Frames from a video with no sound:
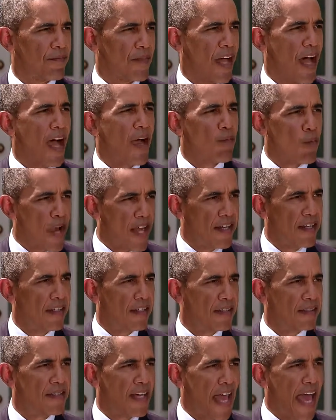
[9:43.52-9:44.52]
I'm
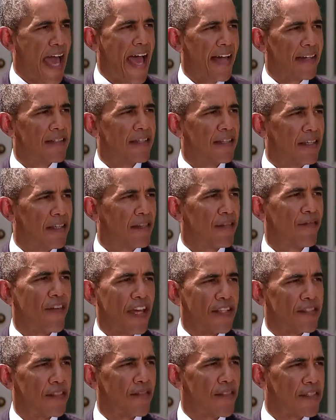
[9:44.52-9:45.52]
ready to act in the
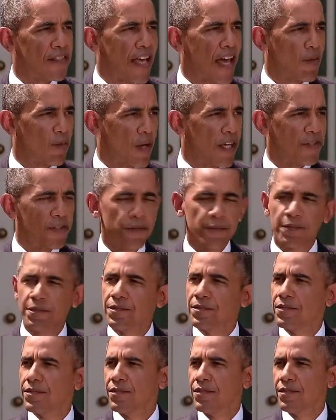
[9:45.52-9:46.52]
face of this outrage.
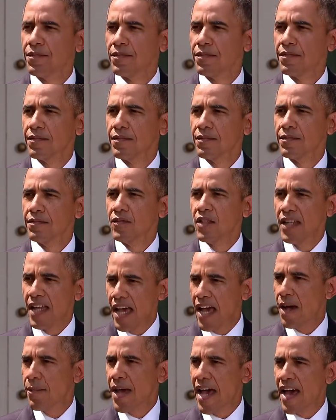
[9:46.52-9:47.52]

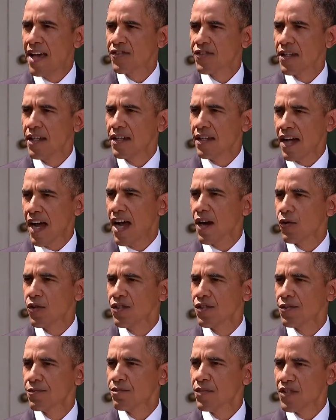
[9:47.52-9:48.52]
Today, I'm asking
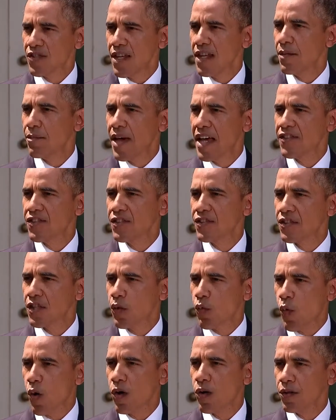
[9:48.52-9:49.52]
Congress to send a message to
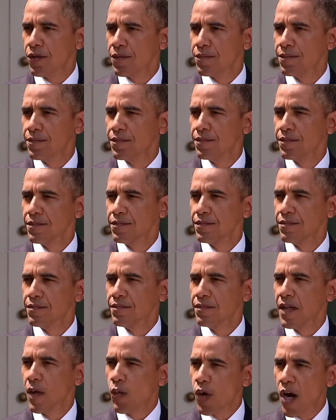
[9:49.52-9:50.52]
the world
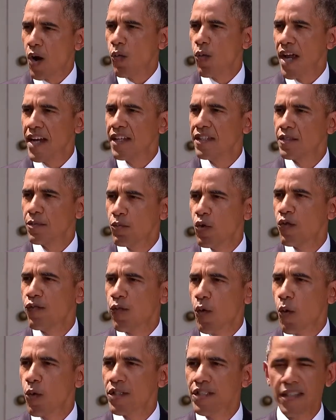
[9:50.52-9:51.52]
that we are ready to move
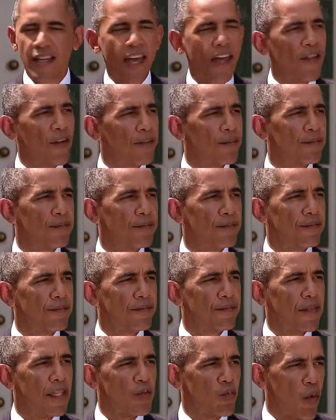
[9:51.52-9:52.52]
forward together
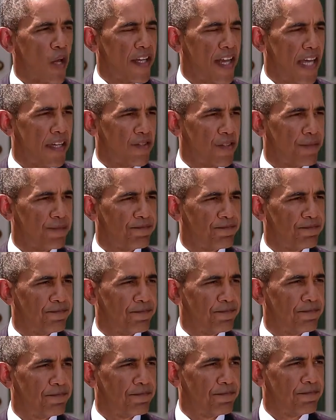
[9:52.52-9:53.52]
as one nation.
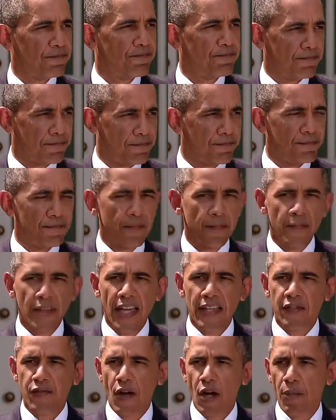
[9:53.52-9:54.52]

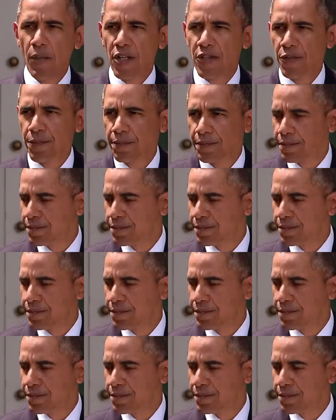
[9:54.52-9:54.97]
Thanks very much.